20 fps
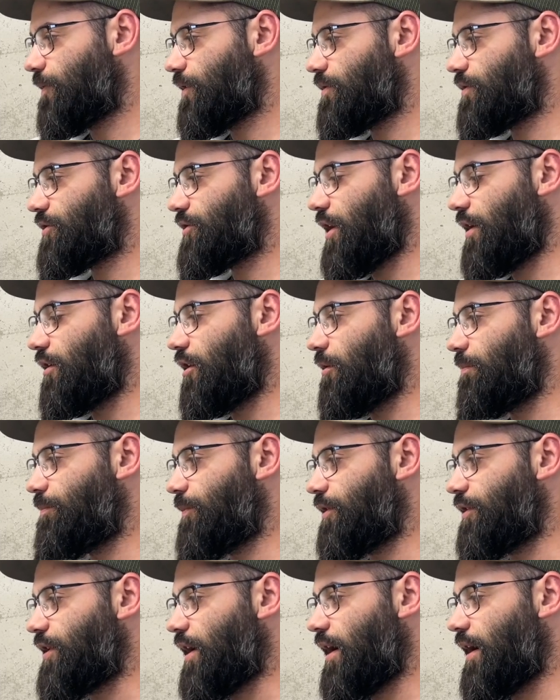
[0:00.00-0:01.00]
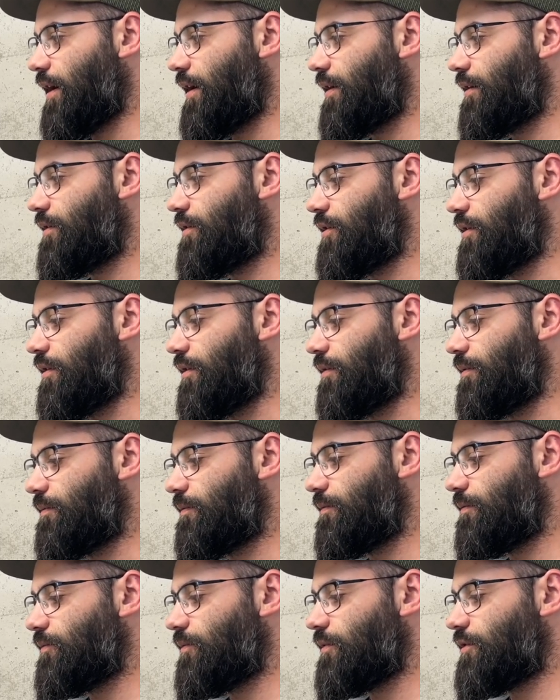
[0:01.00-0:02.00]
set up the die, the
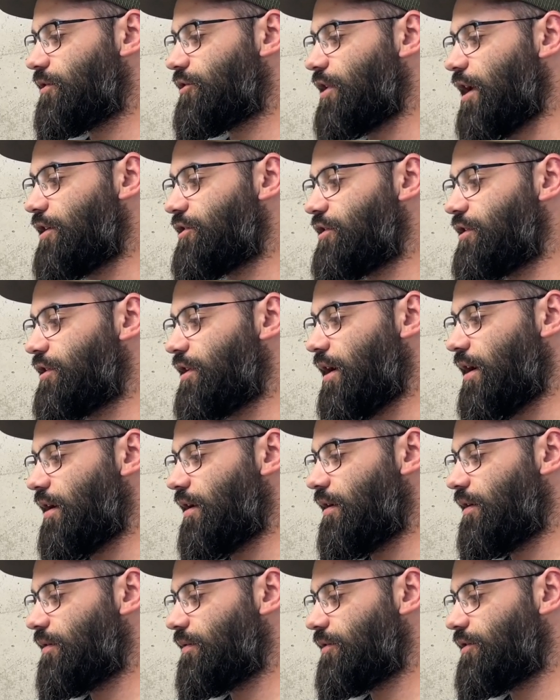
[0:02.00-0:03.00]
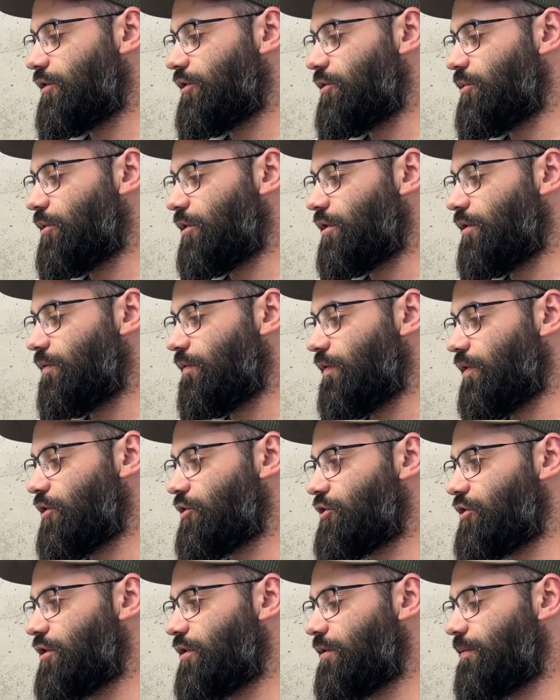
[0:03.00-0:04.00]
sizing die, to do a
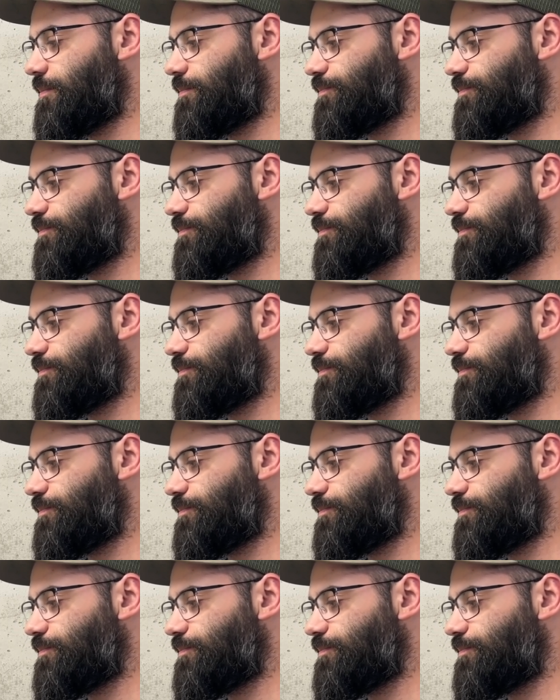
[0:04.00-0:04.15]
conversion.